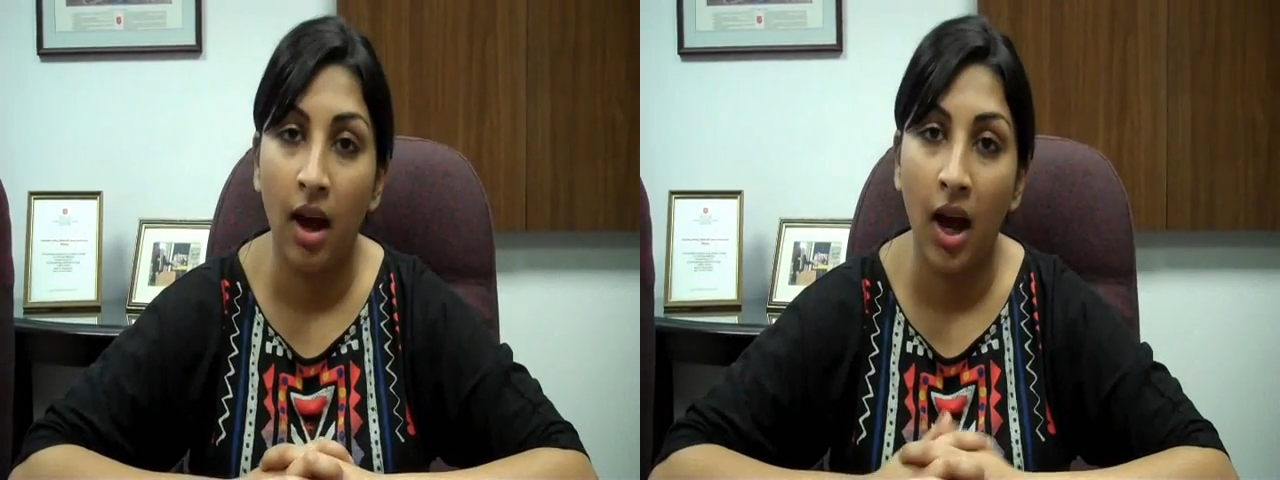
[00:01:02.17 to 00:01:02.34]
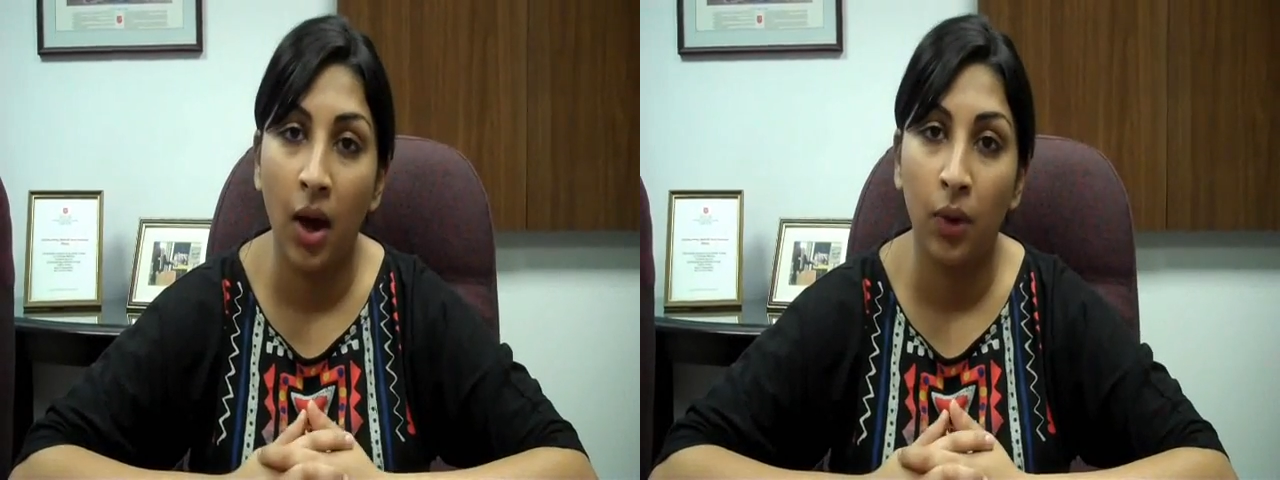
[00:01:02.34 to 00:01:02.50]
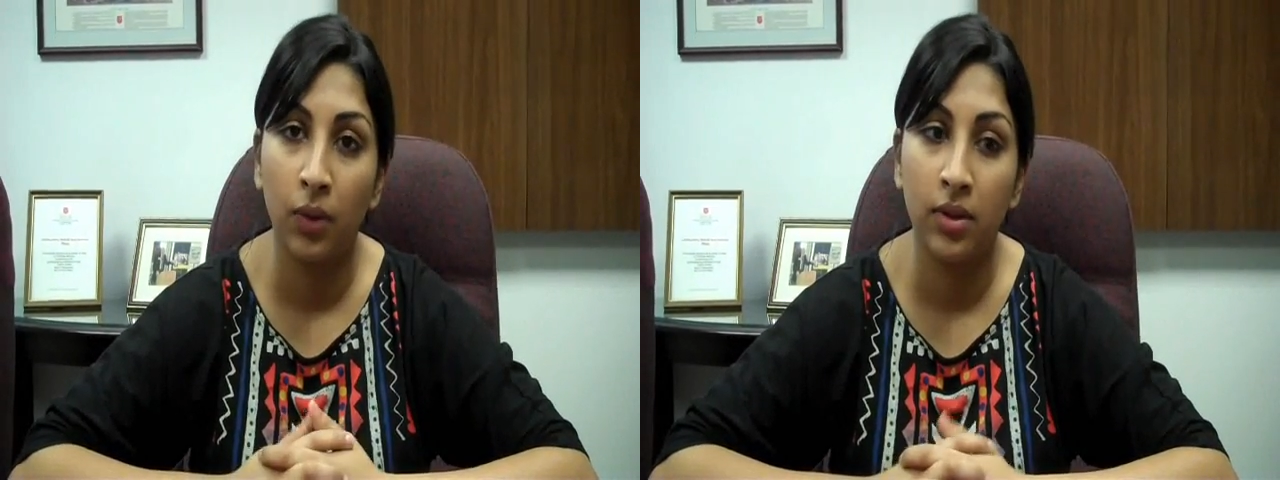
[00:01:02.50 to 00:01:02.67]

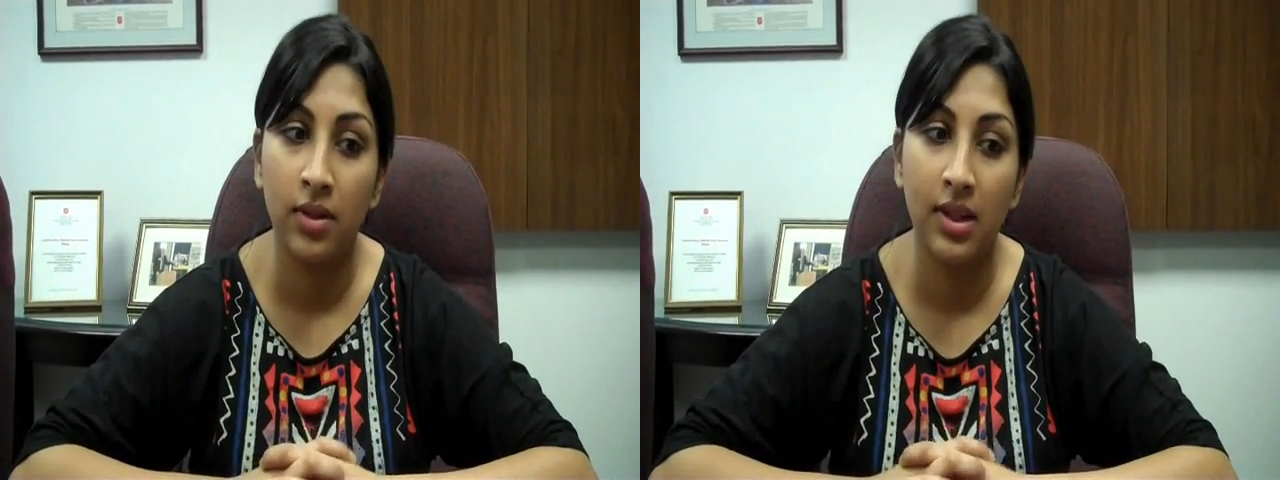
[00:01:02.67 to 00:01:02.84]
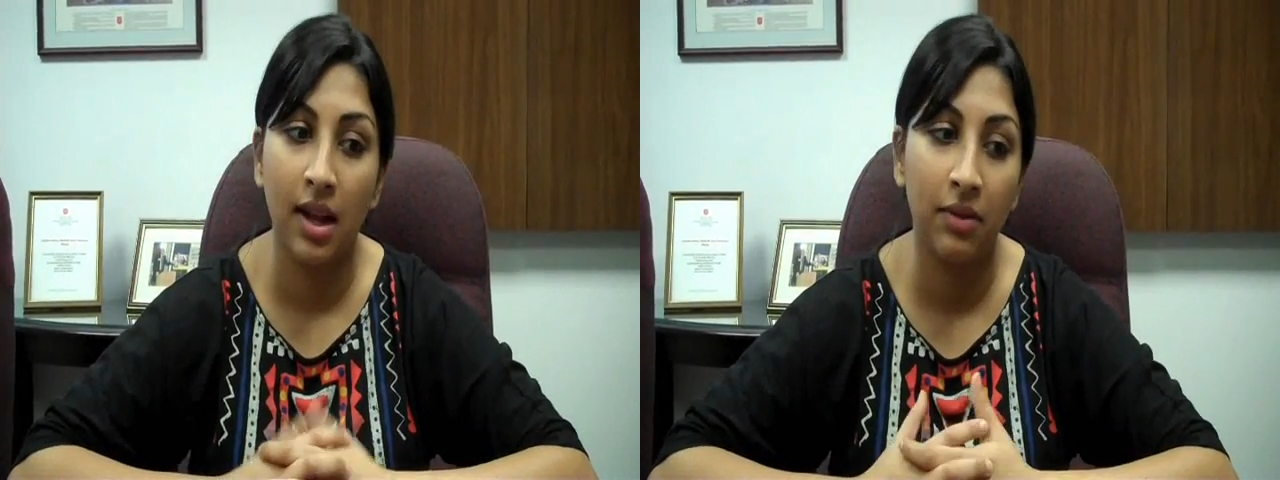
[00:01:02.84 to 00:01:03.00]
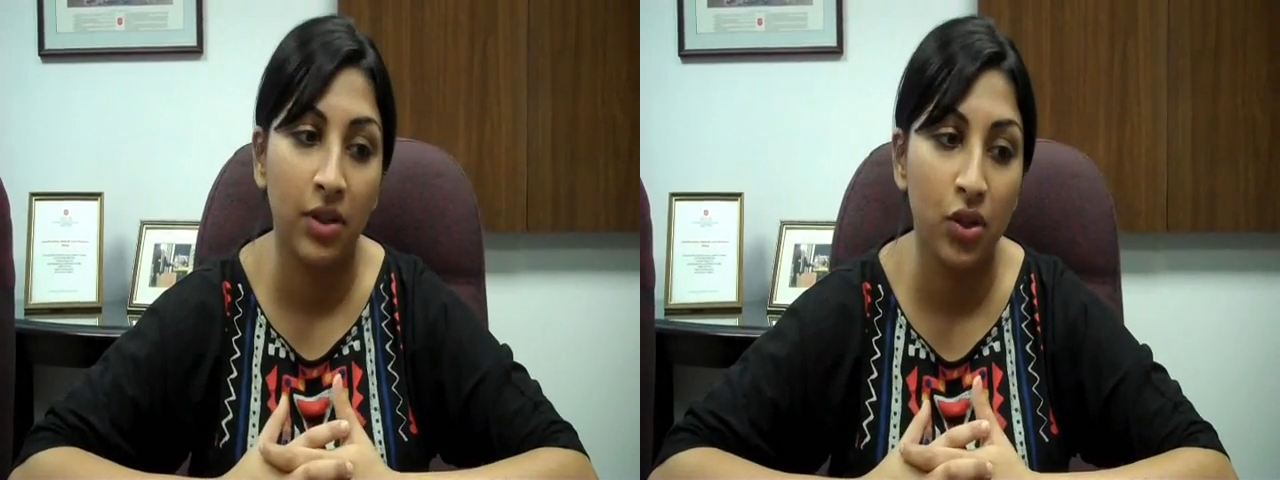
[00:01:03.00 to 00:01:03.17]
how the
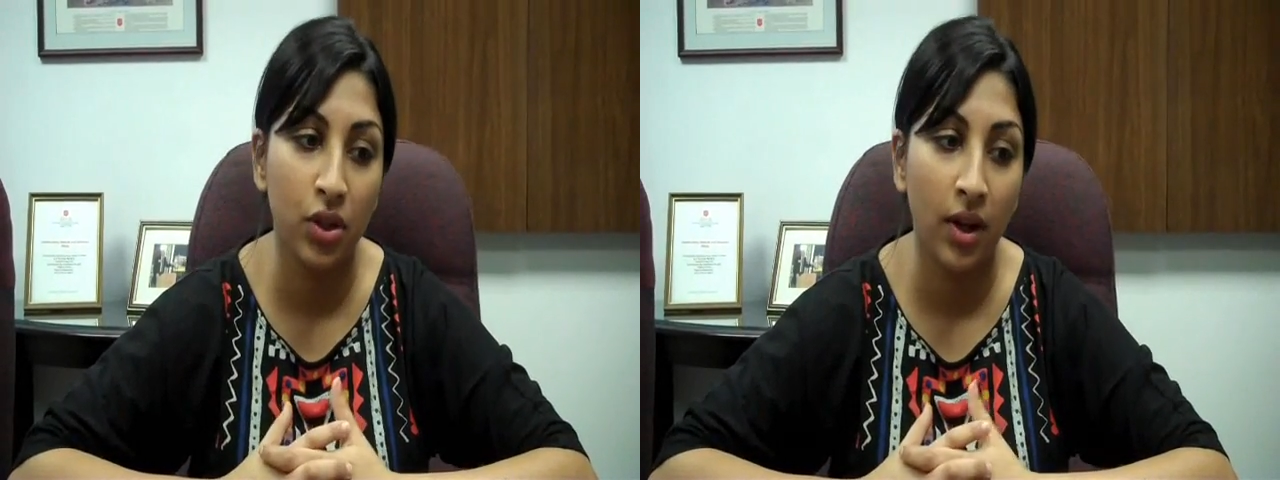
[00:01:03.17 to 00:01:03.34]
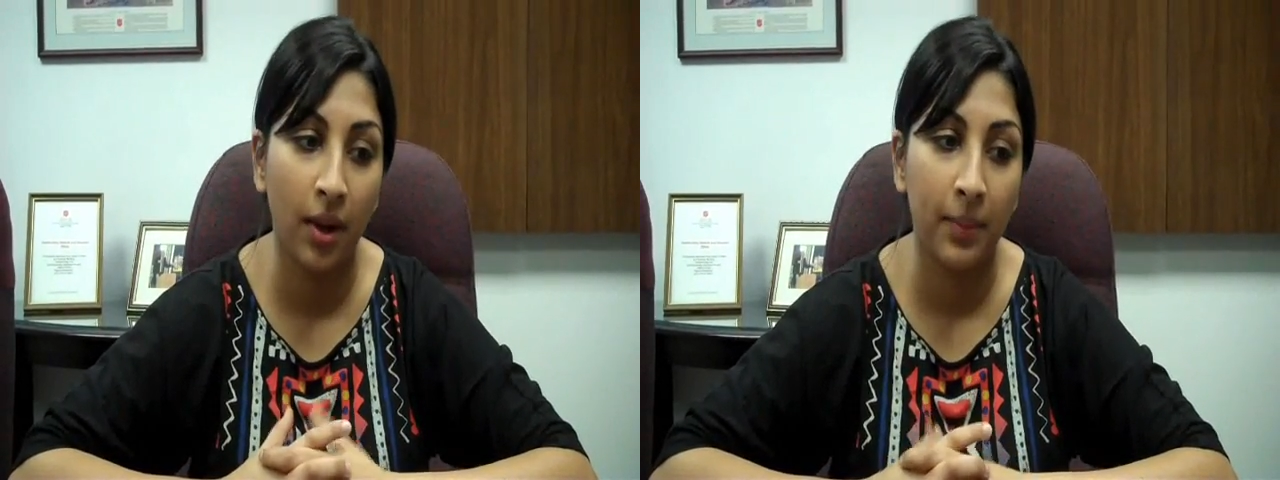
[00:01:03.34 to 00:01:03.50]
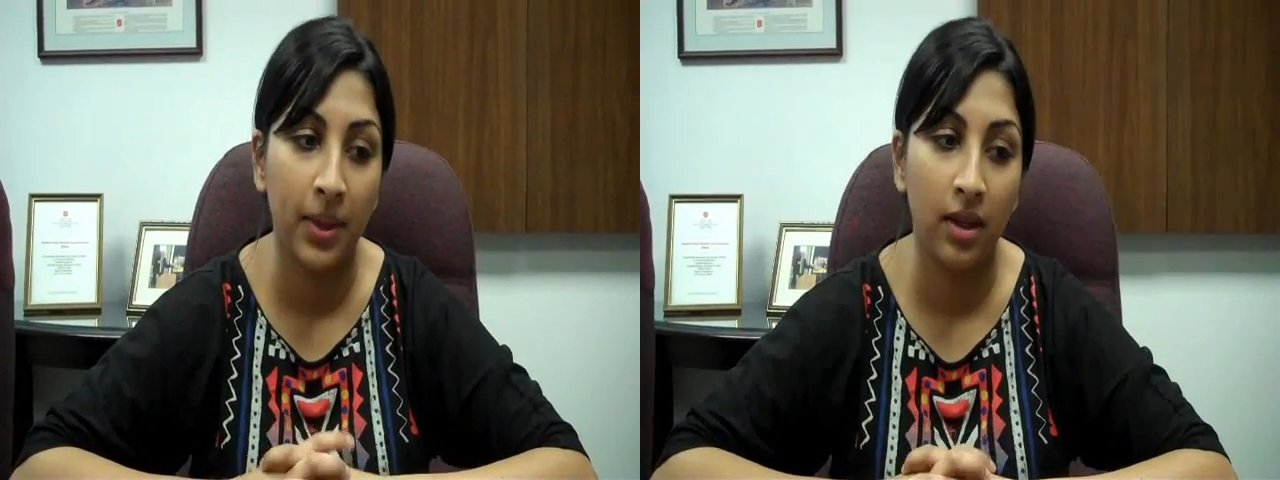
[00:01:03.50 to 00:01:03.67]

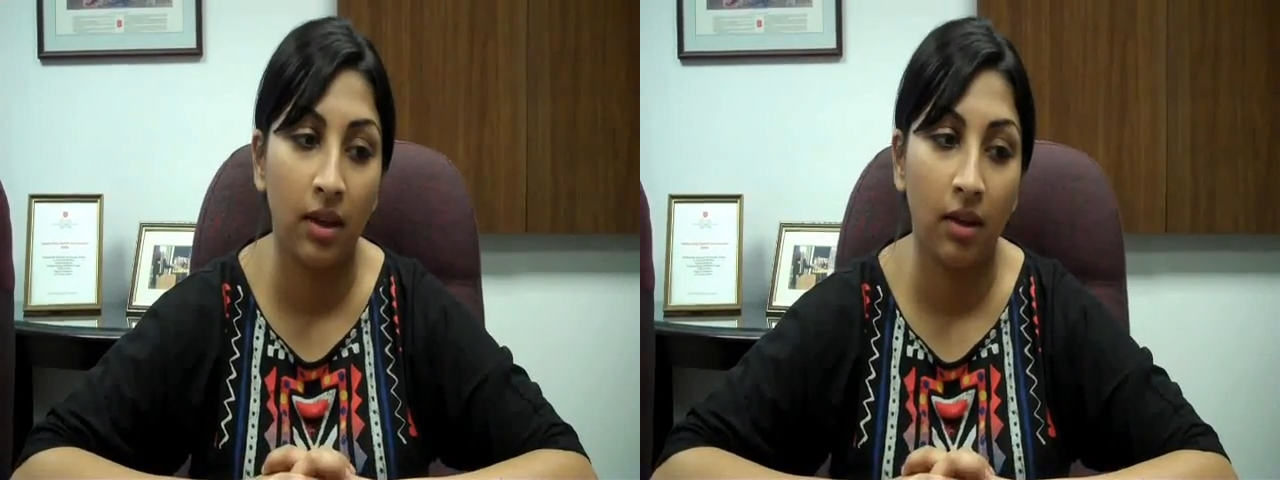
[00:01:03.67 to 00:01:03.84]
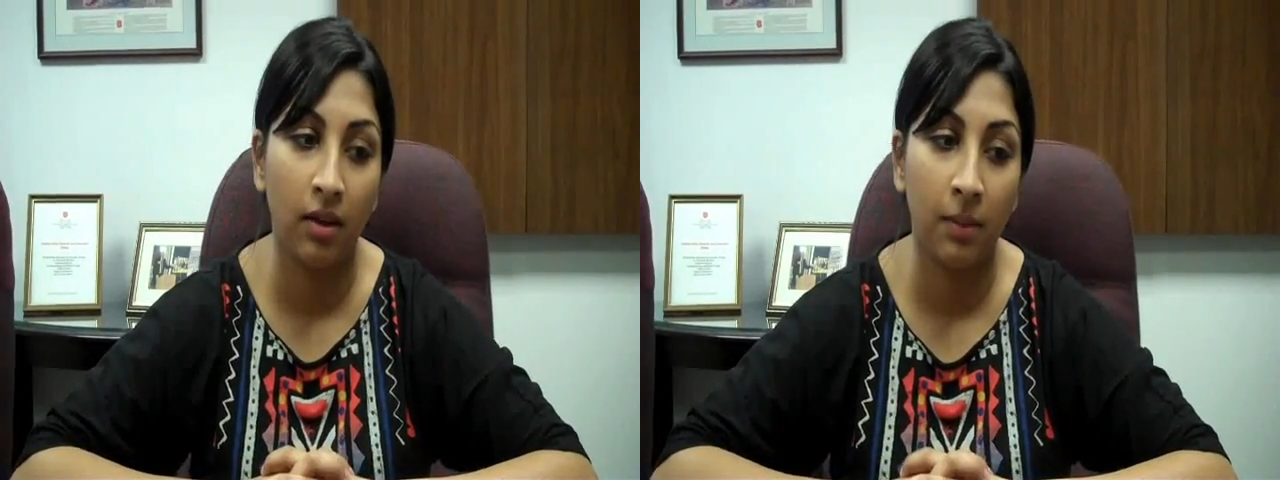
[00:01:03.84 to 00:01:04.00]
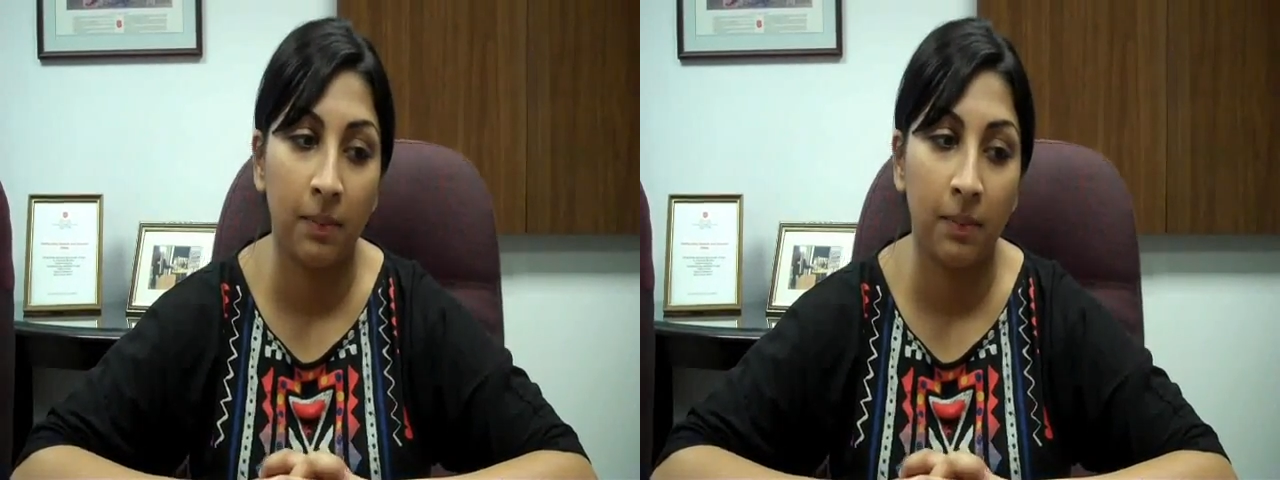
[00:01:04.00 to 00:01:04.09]
Salvation Army